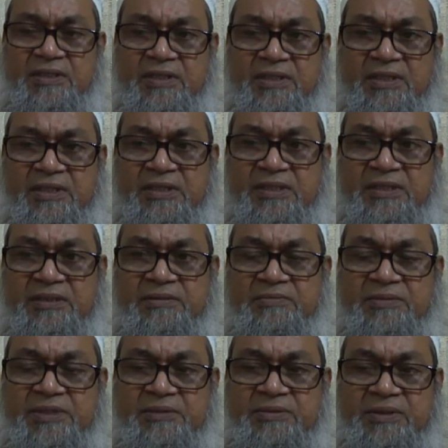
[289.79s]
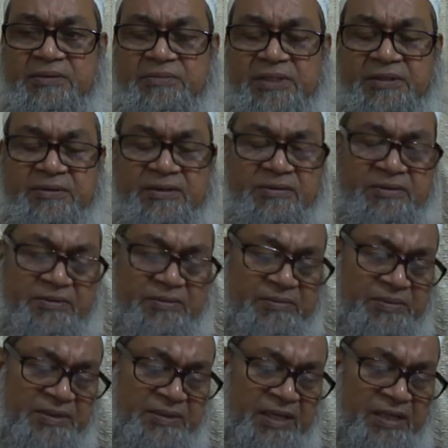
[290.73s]
any
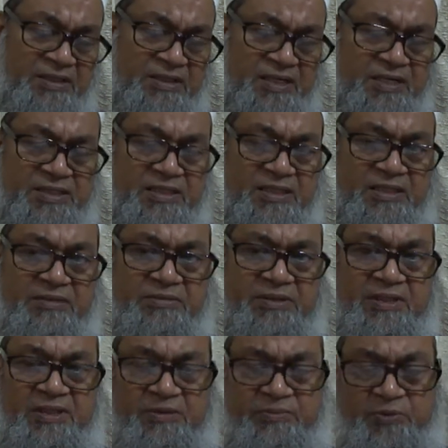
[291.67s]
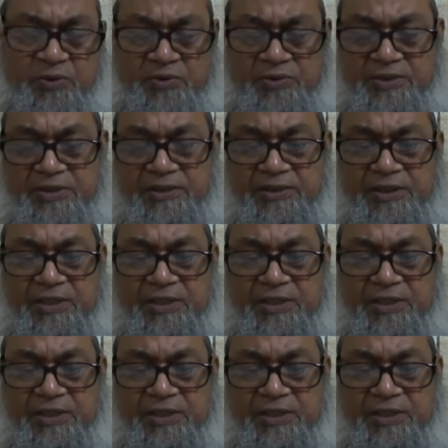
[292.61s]
culture and sensitivity report.